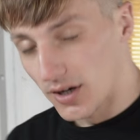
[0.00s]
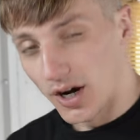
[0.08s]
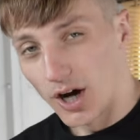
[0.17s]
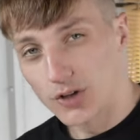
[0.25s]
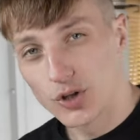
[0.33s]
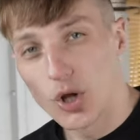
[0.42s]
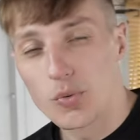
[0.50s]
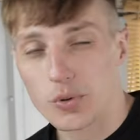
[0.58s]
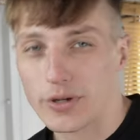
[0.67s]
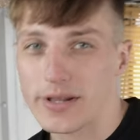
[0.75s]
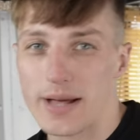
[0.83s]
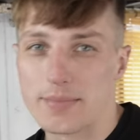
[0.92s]
I don't
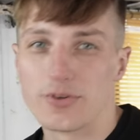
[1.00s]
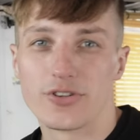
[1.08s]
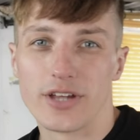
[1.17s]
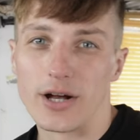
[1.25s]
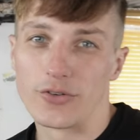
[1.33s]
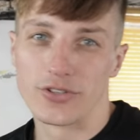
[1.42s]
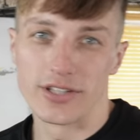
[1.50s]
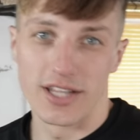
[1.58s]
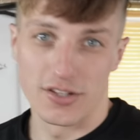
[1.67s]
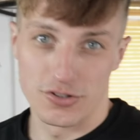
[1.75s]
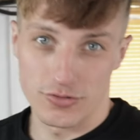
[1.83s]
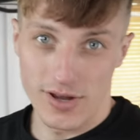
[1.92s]
want to damage the
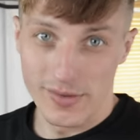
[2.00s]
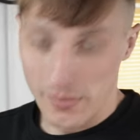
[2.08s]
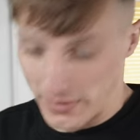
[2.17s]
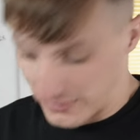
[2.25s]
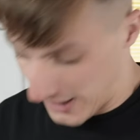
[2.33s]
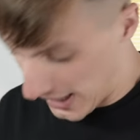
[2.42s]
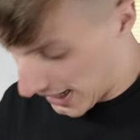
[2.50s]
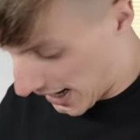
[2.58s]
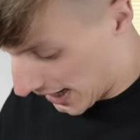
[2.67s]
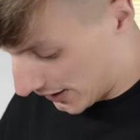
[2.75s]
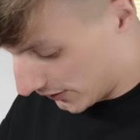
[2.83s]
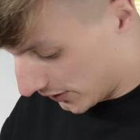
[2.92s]
LCD screen when we take it
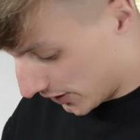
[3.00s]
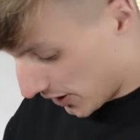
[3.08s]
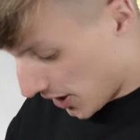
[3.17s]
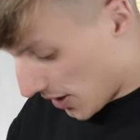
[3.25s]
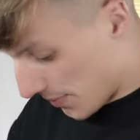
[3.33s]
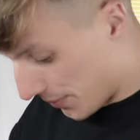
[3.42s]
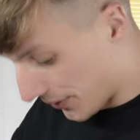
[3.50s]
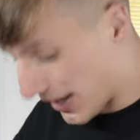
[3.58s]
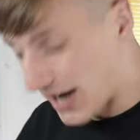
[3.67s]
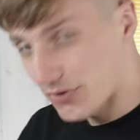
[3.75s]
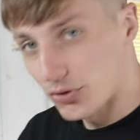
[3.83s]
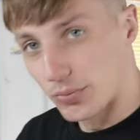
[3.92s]
out. But the
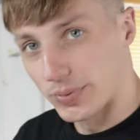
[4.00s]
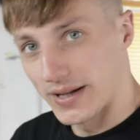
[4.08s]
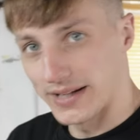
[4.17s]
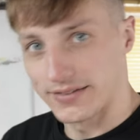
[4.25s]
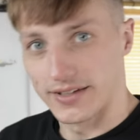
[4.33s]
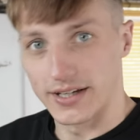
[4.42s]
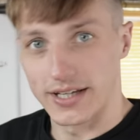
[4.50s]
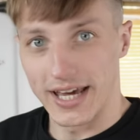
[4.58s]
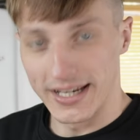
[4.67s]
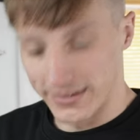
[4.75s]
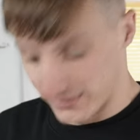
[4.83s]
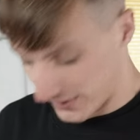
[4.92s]
actual plastic
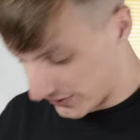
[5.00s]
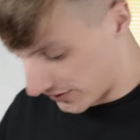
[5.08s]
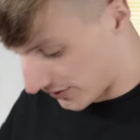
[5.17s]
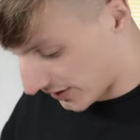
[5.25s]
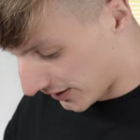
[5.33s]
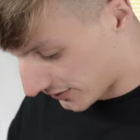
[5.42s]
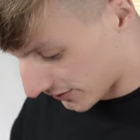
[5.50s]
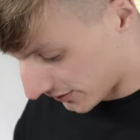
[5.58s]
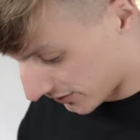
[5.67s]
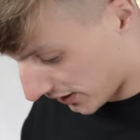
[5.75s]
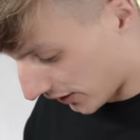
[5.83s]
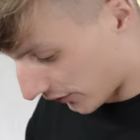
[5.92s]
casings and things
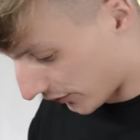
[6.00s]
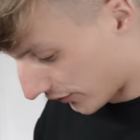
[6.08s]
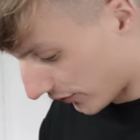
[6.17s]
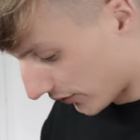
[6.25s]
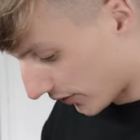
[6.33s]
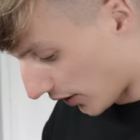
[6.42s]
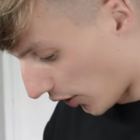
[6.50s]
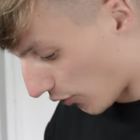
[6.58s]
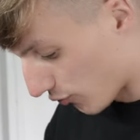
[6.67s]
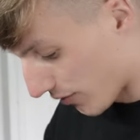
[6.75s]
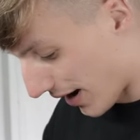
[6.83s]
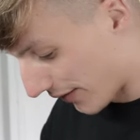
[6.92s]
itself
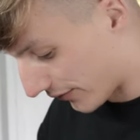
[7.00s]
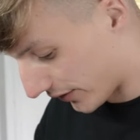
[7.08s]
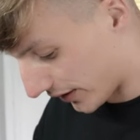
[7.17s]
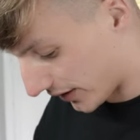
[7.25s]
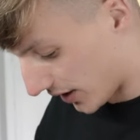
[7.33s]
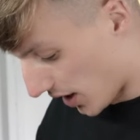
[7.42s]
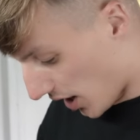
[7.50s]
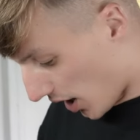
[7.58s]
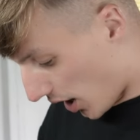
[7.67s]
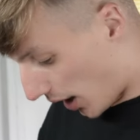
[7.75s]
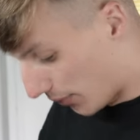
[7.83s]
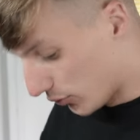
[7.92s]
around it,
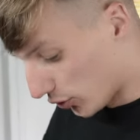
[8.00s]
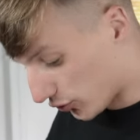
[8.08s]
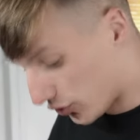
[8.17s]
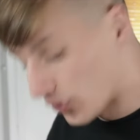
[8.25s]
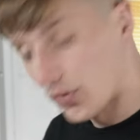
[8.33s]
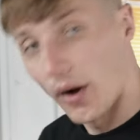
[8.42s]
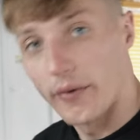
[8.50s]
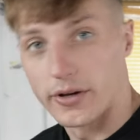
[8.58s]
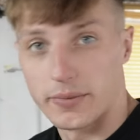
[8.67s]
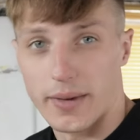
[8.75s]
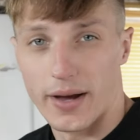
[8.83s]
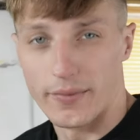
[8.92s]
I'm not too worried
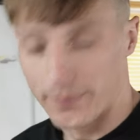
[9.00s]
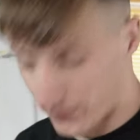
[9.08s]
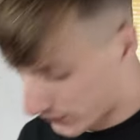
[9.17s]
about.